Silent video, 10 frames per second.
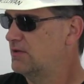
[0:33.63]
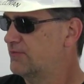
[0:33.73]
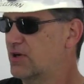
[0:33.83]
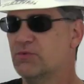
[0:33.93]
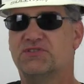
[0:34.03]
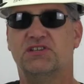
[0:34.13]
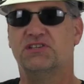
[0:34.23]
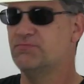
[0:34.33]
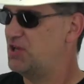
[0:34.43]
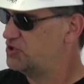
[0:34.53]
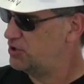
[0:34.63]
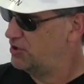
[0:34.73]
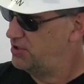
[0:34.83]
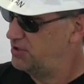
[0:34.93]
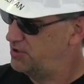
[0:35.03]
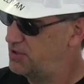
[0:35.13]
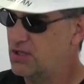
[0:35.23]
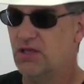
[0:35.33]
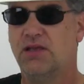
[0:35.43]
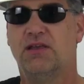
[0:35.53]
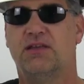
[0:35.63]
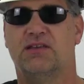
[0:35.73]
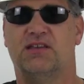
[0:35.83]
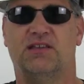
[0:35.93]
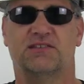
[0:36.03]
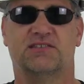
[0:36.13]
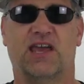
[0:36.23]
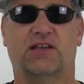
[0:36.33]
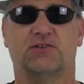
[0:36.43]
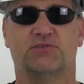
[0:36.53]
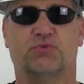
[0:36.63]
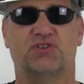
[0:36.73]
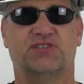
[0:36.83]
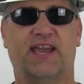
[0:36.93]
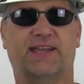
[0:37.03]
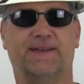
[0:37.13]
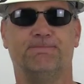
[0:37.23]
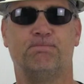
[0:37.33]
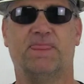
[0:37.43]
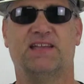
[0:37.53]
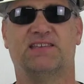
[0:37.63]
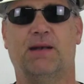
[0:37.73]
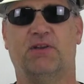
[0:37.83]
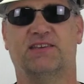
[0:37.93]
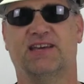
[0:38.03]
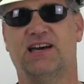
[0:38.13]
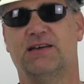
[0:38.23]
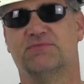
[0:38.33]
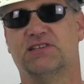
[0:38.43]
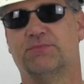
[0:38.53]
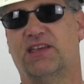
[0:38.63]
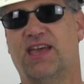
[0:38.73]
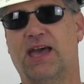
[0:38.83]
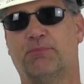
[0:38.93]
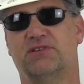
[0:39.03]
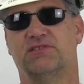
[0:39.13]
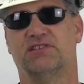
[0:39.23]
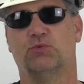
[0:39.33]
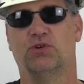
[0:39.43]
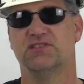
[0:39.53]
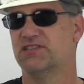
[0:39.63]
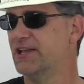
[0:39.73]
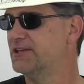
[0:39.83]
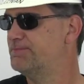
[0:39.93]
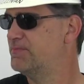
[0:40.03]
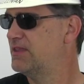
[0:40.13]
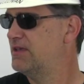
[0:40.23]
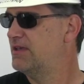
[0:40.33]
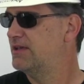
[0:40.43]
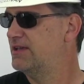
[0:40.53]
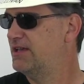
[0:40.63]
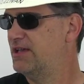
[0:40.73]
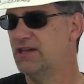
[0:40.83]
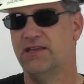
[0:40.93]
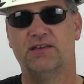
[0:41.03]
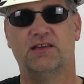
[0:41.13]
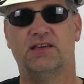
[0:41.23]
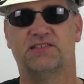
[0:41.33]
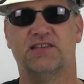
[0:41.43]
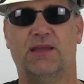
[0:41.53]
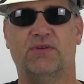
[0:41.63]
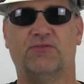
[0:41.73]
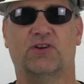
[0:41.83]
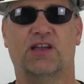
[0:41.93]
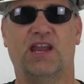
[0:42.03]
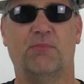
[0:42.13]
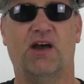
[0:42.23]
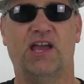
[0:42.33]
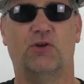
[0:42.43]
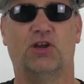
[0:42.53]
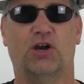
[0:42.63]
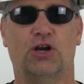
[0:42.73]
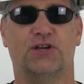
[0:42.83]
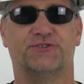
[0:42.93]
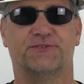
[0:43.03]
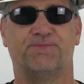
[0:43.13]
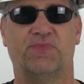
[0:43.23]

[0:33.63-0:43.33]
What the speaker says: Frequency is measured in cycles per second. That's how many times something happens in 1 second. And it's named after a guy named Heinrich Hertz.